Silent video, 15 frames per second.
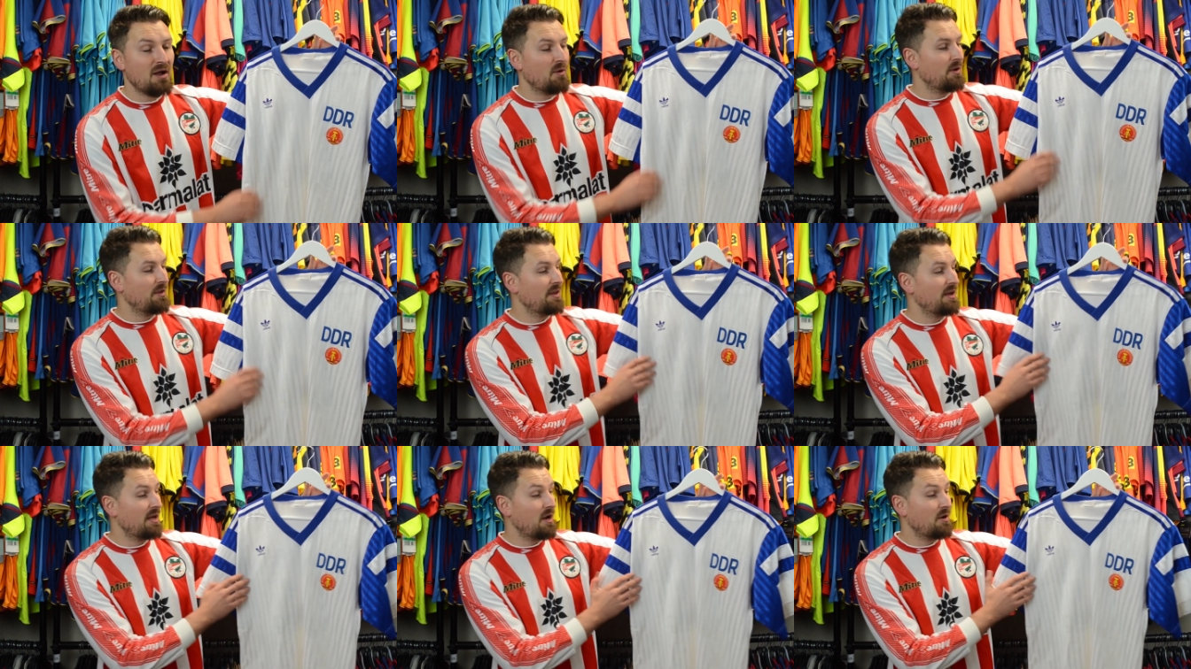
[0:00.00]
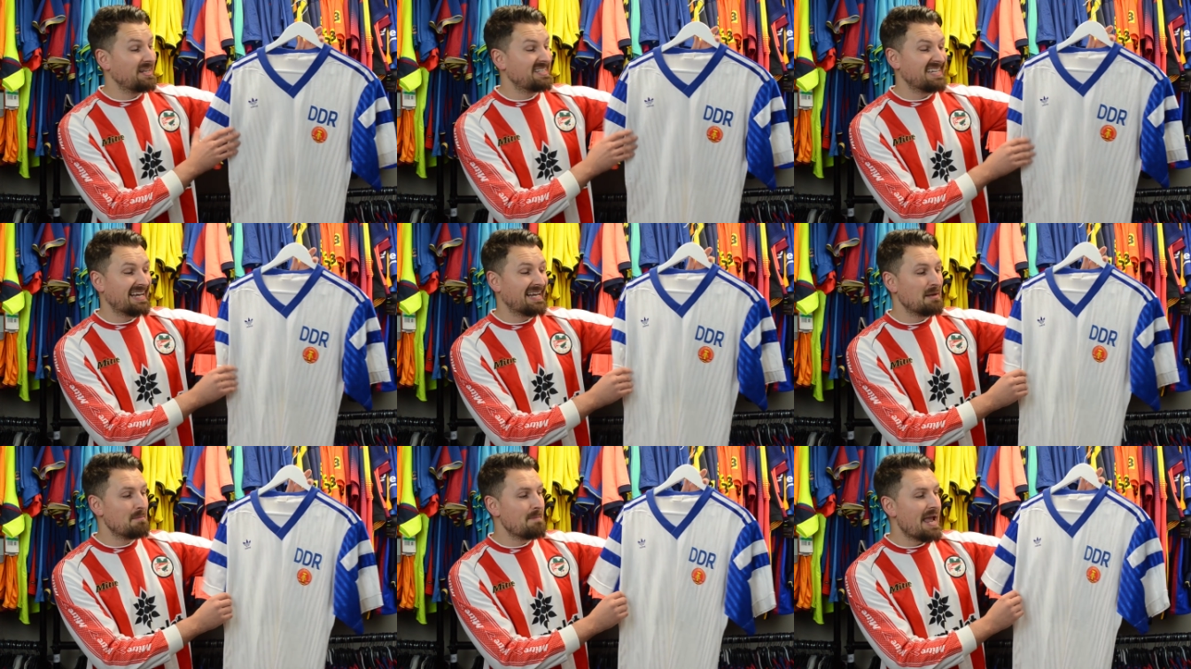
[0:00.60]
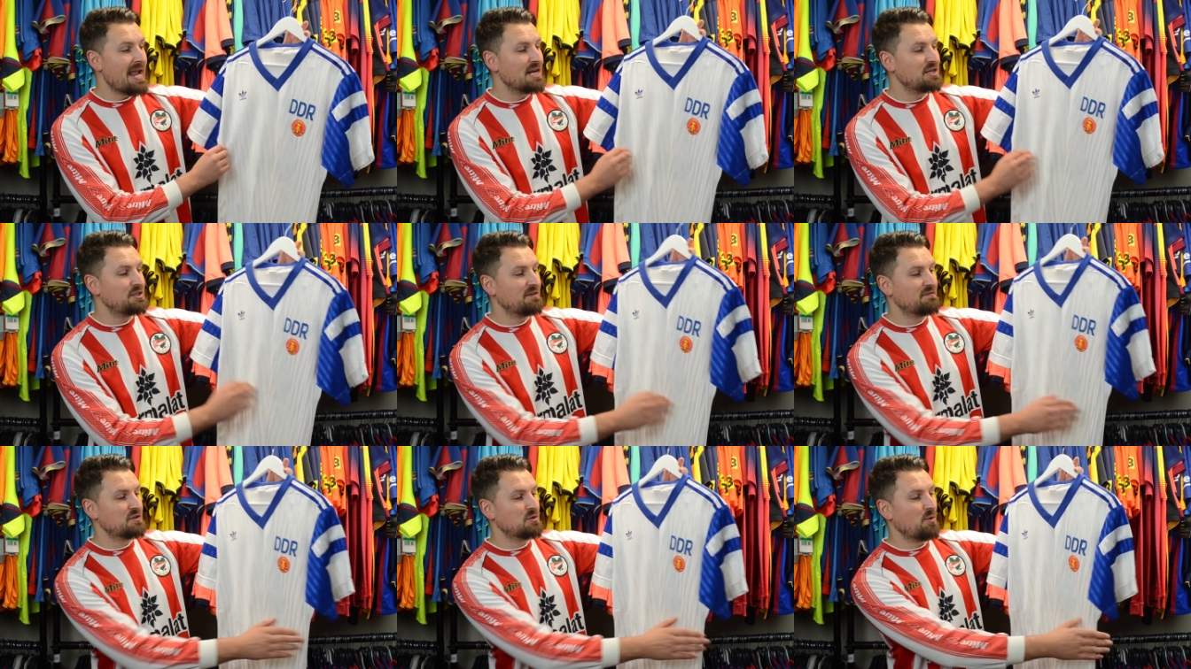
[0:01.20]
with uh, only taking a
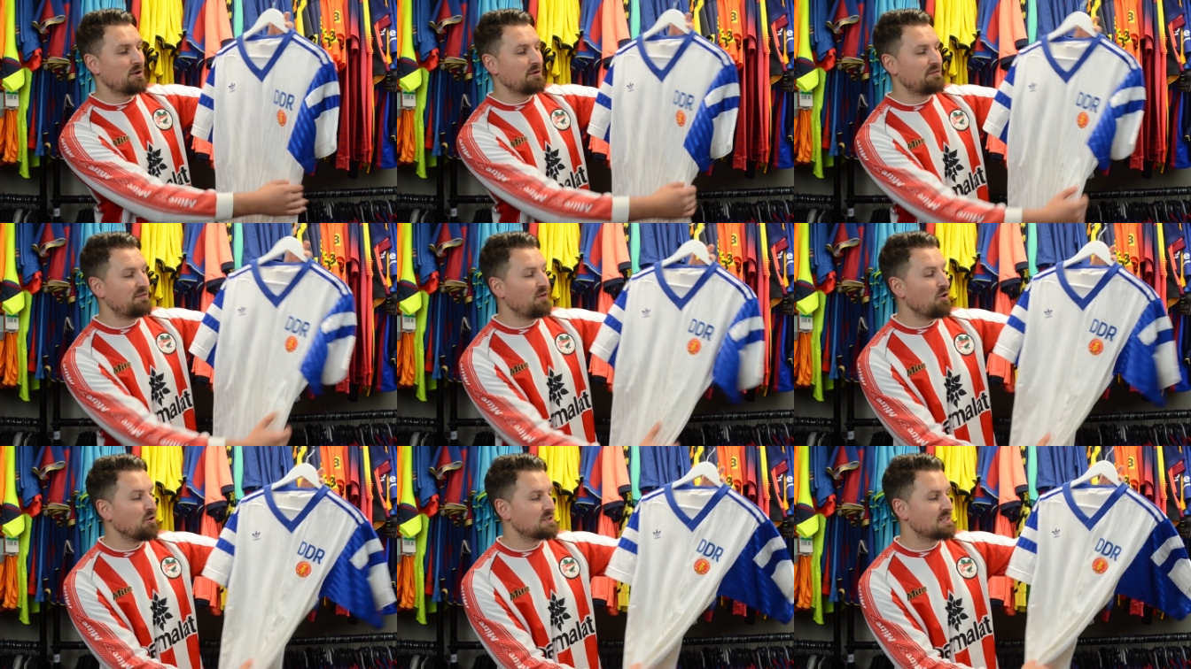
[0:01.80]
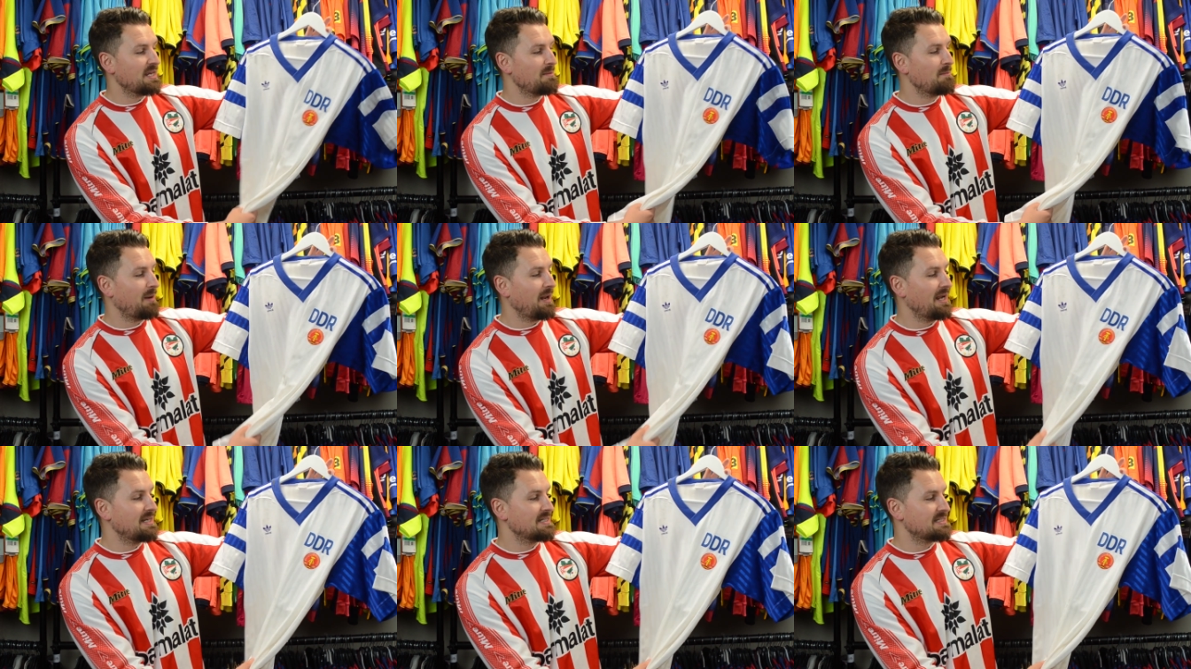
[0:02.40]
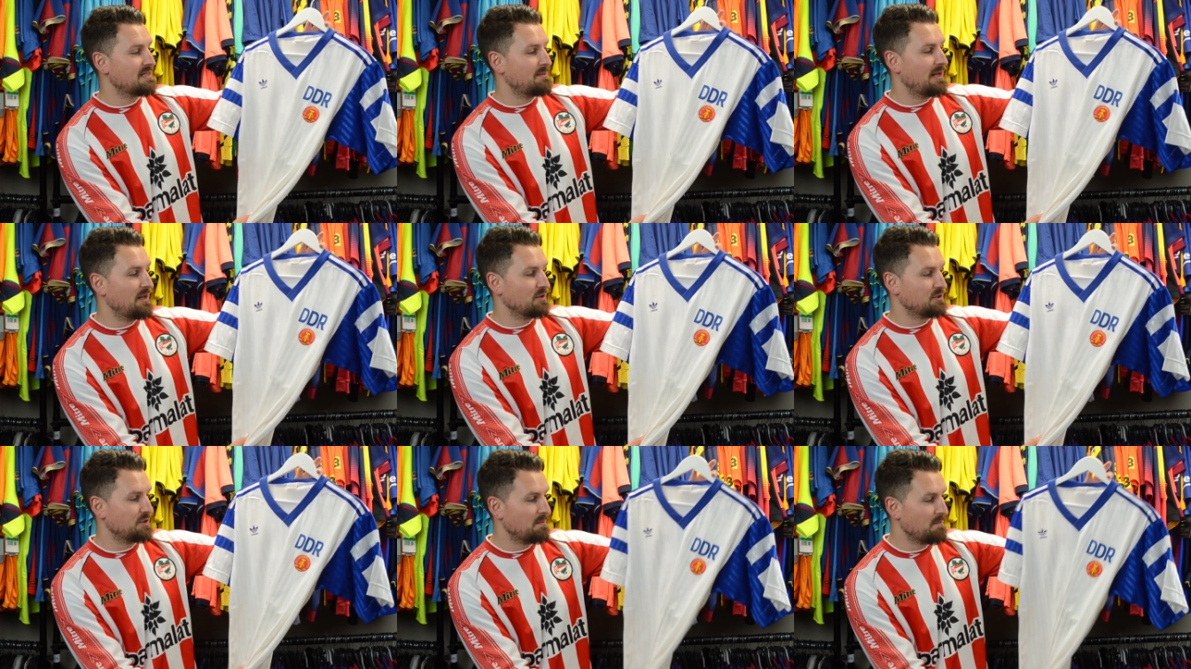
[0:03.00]
makeshift squad of fourteen players to
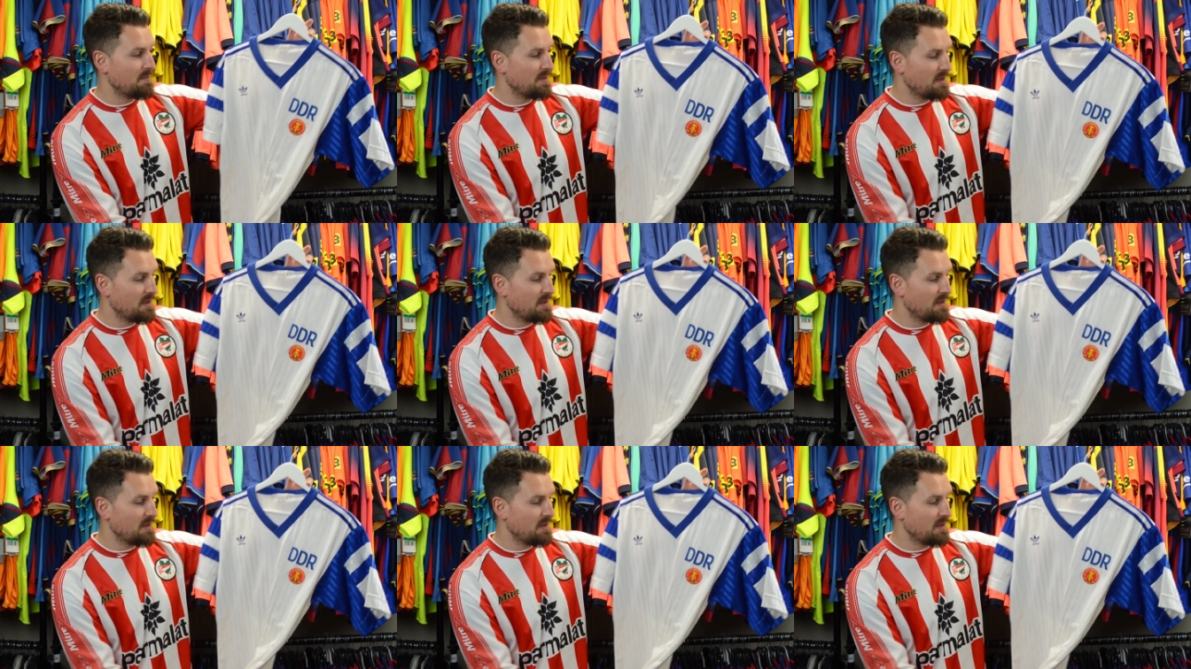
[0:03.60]
Belgium.